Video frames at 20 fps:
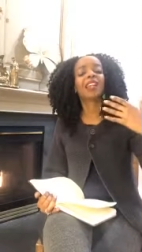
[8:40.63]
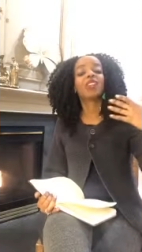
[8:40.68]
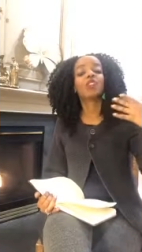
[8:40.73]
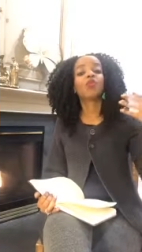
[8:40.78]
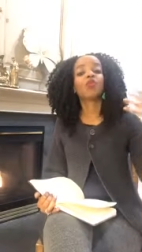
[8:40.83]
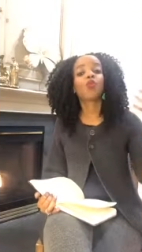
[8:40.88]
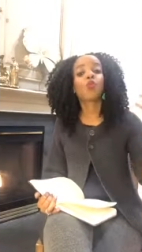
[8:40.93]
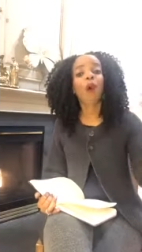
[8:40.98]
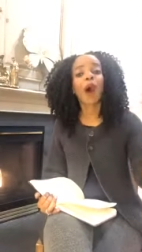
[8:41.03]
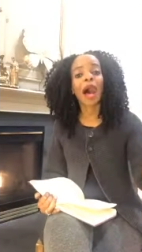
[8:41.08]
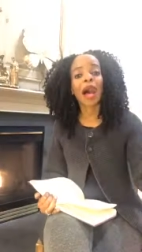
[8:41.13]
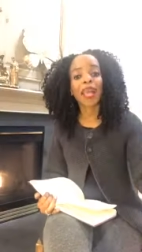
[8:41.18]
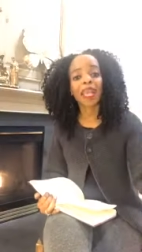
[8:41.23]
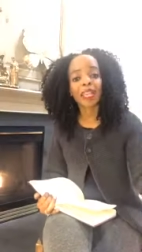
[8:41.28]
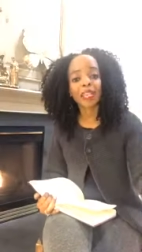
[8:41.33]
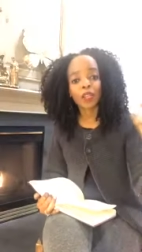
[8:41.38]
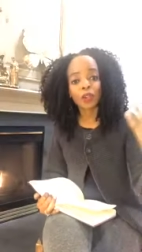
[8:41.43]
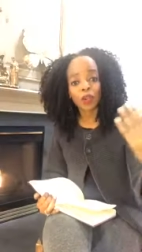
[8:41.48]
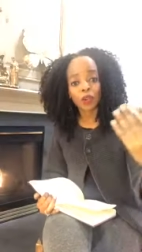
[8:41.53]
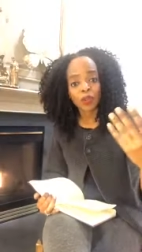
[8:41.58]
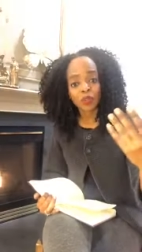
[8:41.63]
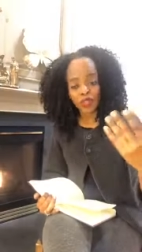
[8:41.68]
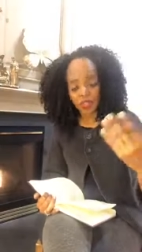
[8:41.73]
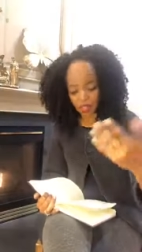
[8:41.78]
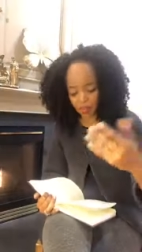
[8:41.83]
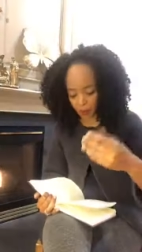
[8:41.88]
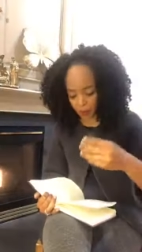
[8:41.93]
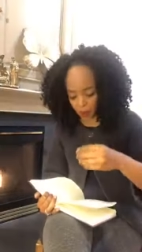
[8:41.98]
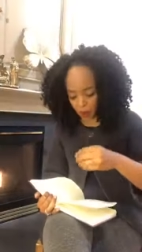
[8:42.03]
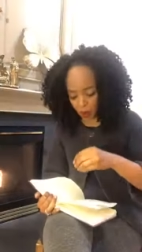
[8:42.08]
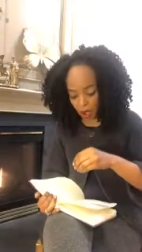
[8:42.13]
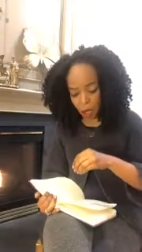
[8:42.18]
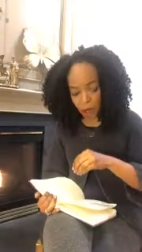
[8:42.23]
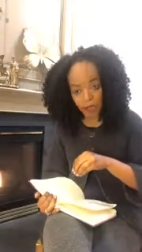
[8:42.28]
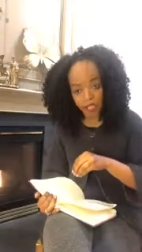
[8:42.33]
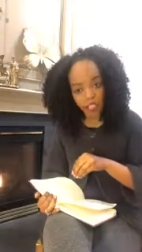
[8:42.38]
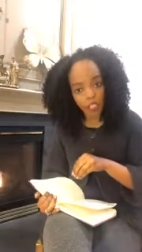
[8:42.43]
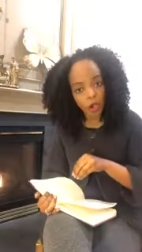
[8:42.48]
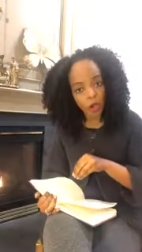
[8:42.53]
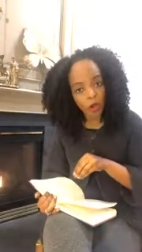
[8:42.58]
is wider than the
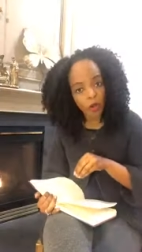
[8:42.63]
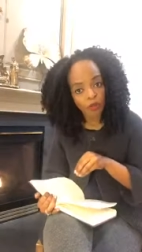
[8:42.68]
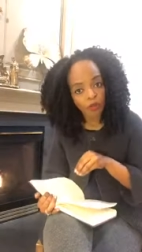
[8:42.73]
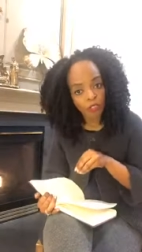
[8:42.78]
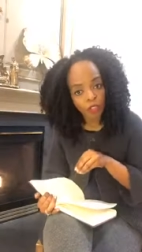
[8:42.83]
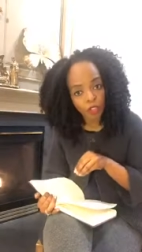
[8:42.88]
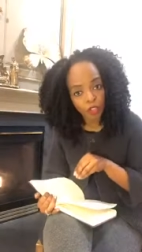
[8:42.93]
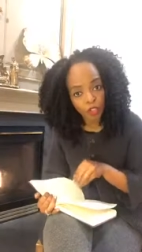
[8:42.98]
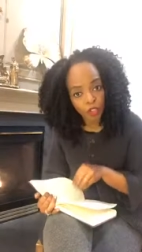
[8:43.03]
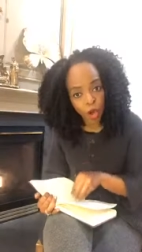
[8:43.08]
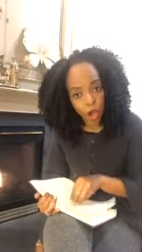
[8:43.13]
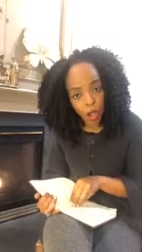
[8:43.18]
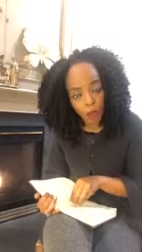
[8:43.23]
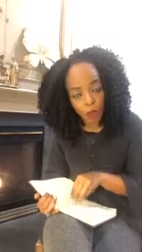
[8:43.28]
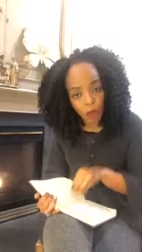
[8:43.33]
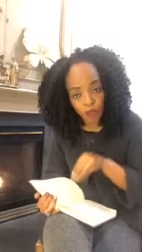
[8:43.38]
parameter of the job,